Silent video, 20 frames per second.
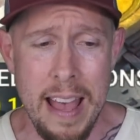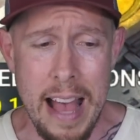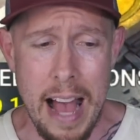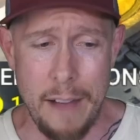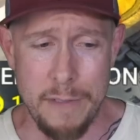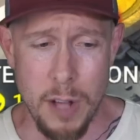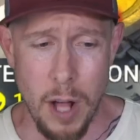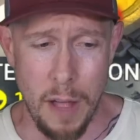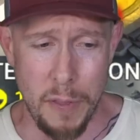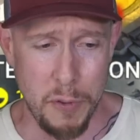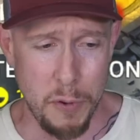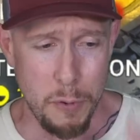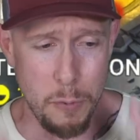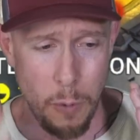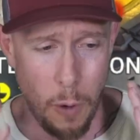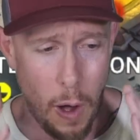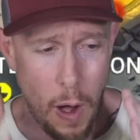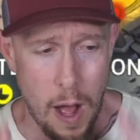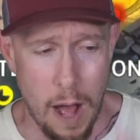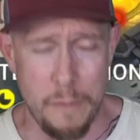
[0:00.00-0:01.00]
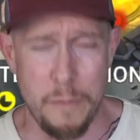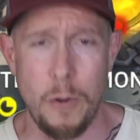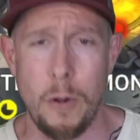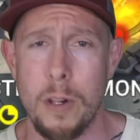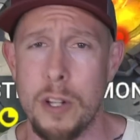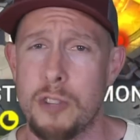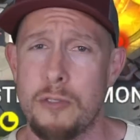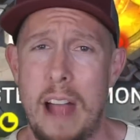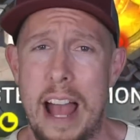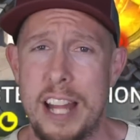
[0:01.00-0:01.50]
I've gone through
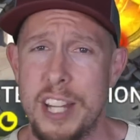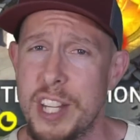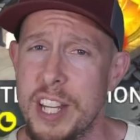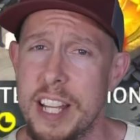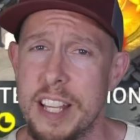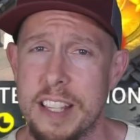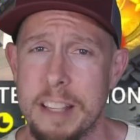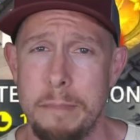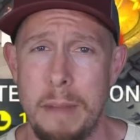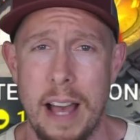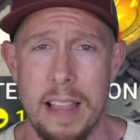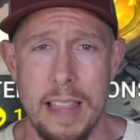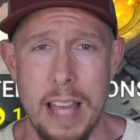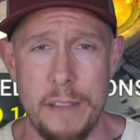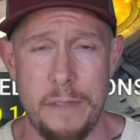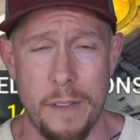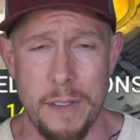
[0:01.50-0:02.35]
awful tragedies in my life.